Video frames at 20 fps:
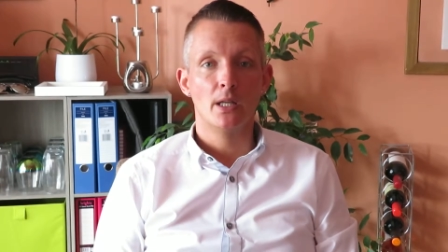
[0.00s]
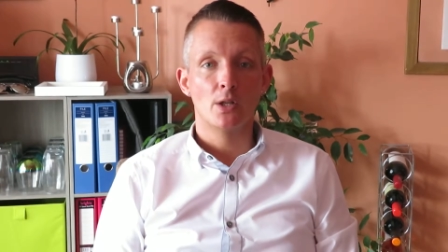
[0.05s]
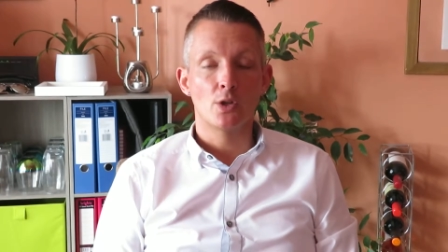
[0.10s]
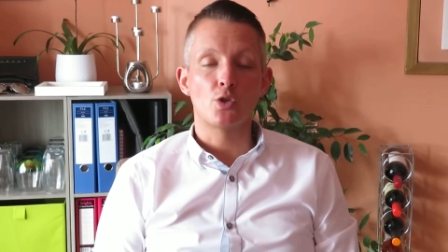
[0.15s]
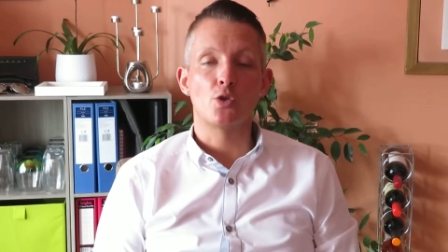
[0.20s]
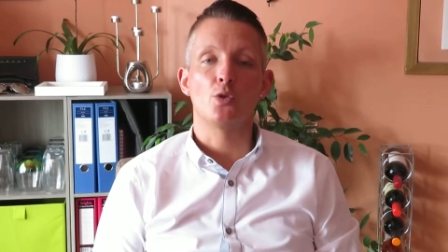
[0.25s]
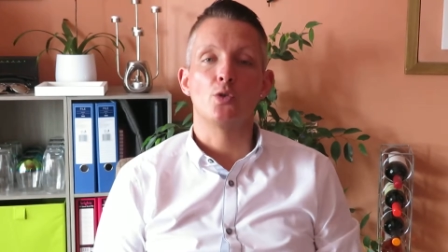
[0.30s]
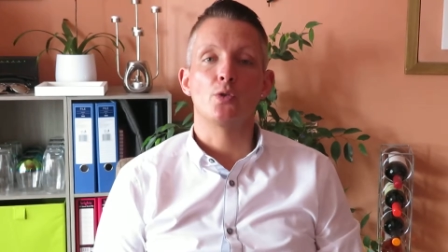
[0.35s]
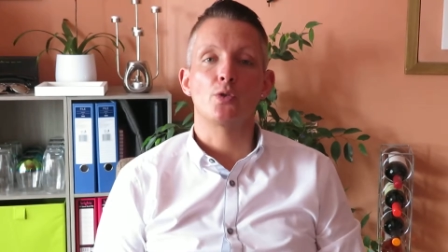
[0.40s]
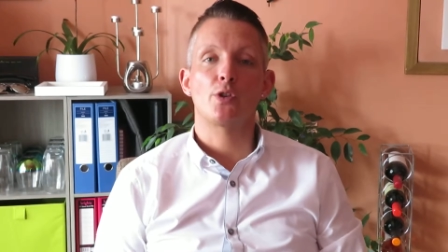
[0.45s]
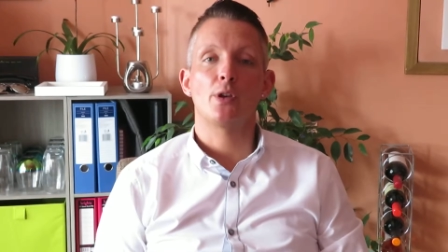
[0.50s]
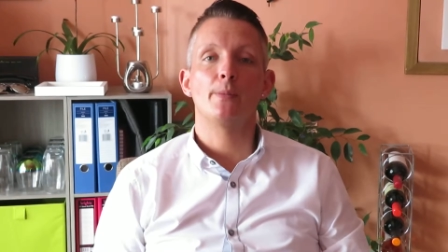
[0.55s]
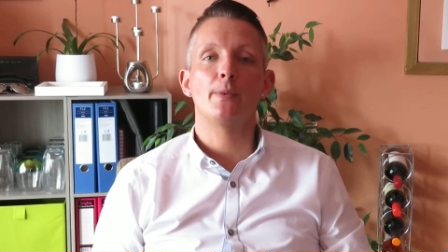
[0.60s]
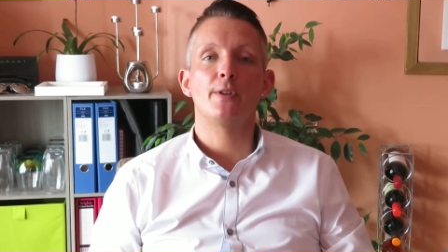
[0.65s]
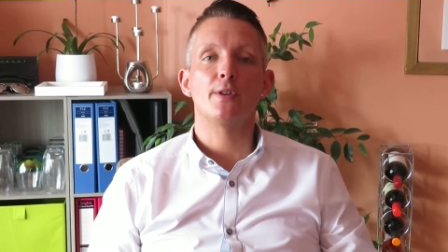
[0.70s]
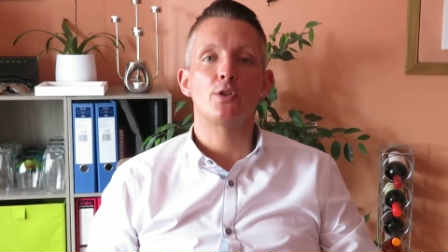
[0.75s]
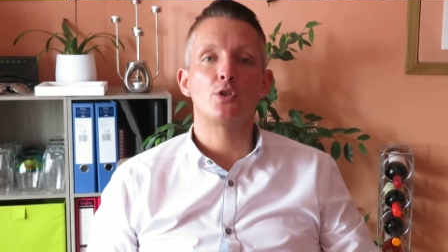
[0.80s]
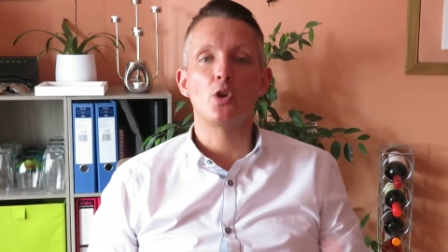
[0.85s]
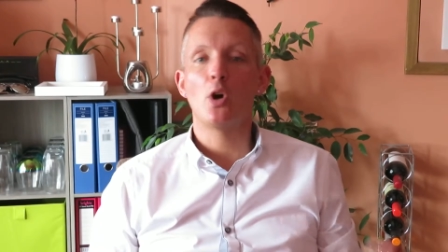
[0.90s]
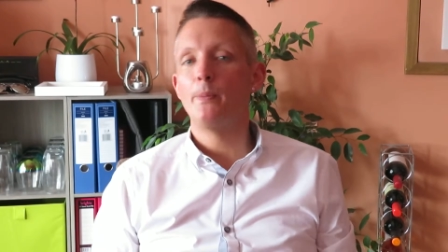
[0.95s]
So some
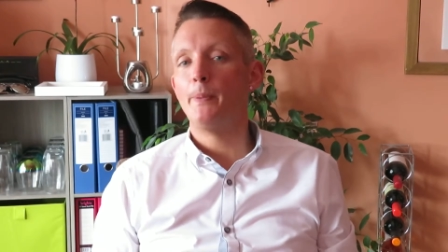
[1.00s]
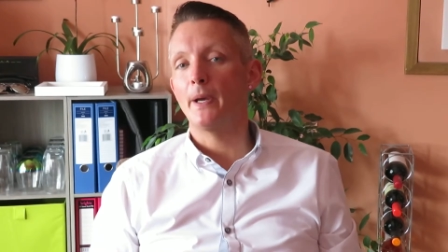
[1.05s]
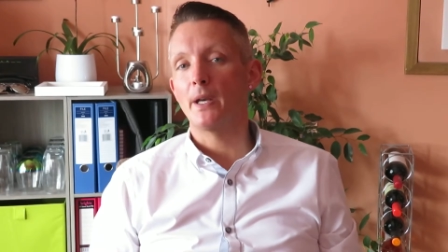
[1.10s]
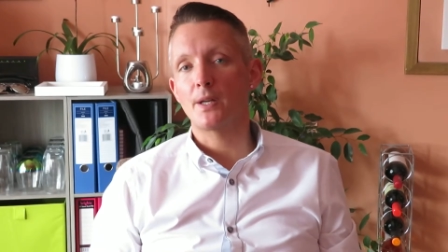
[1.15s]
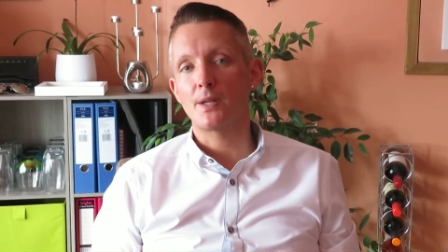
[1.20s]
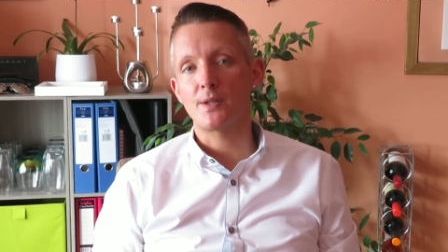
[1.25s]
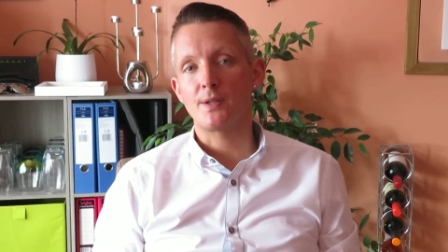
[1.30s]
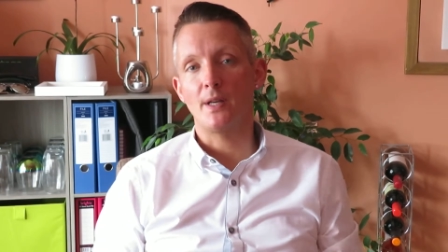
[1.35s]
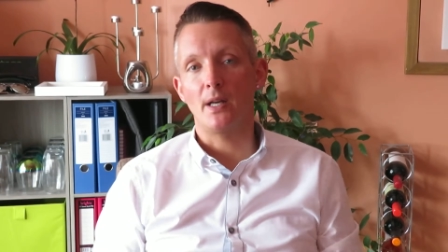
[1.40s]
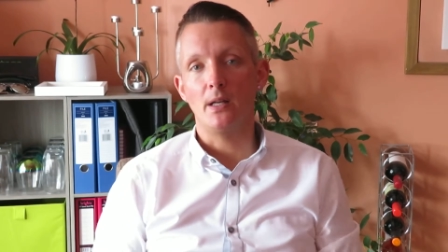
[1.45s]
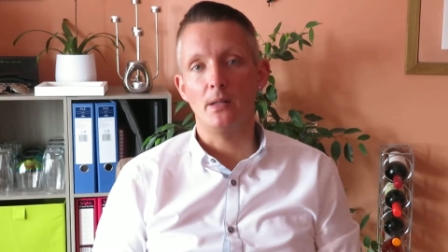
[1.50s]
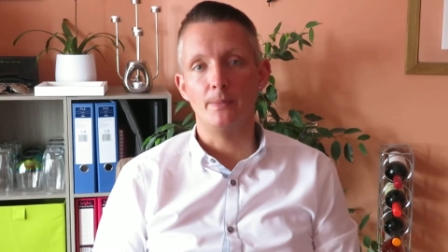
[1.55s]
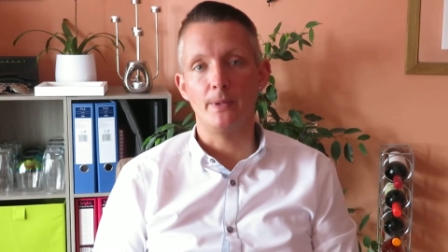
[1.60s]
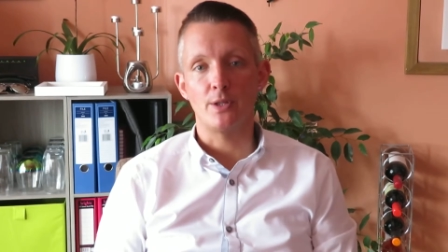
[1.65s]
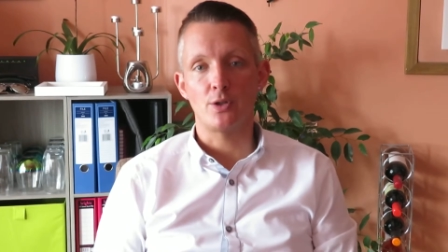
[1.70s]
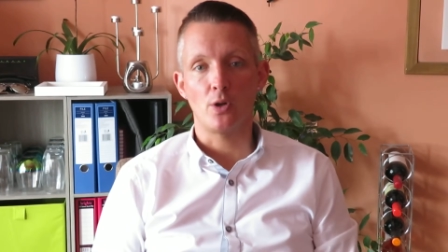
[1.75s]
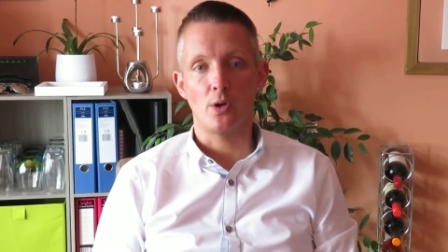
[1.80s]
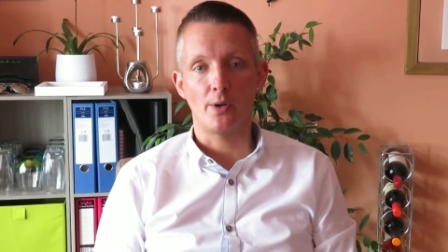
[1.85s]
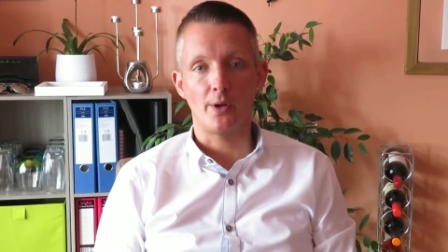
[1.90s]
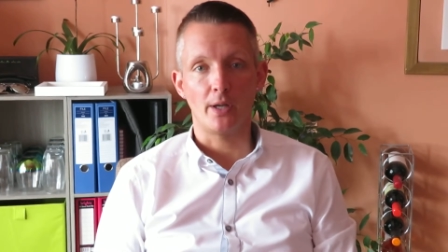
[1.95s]
of the topics that I'll be
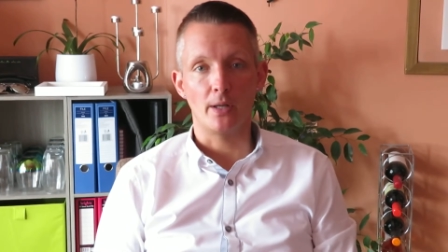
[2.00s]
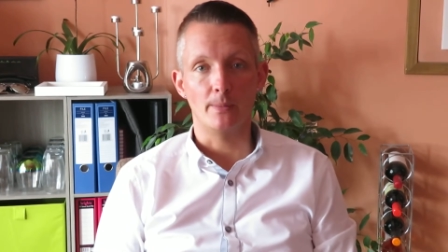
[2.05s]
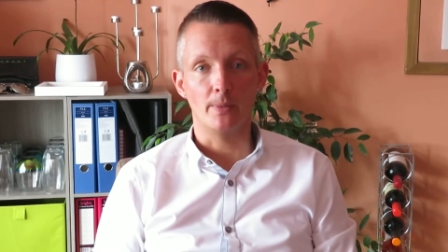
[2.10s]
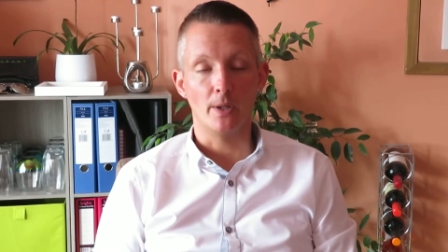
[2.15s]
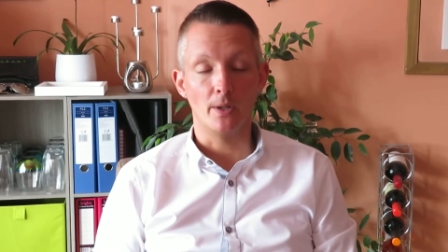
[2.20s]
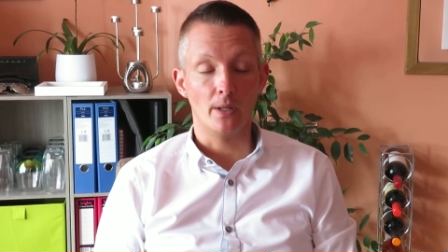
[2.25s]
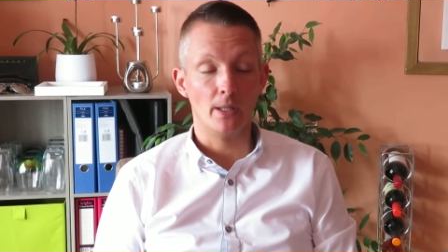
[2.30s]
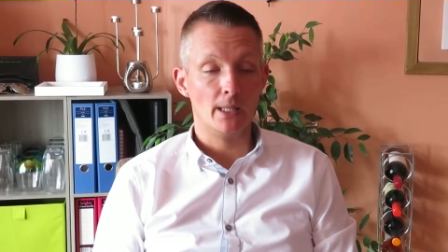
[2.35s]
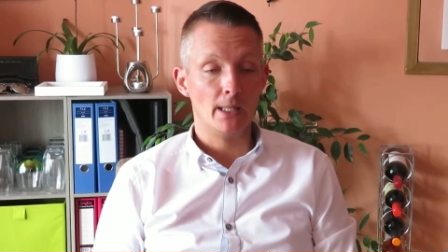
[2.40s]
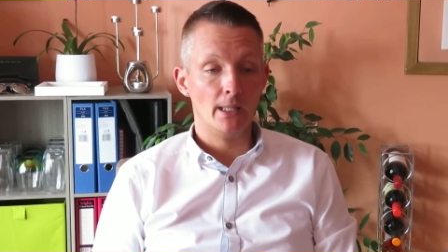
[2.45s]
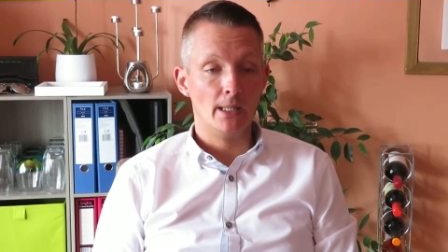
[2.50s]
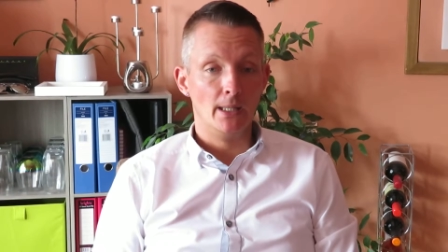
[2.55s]
talking about,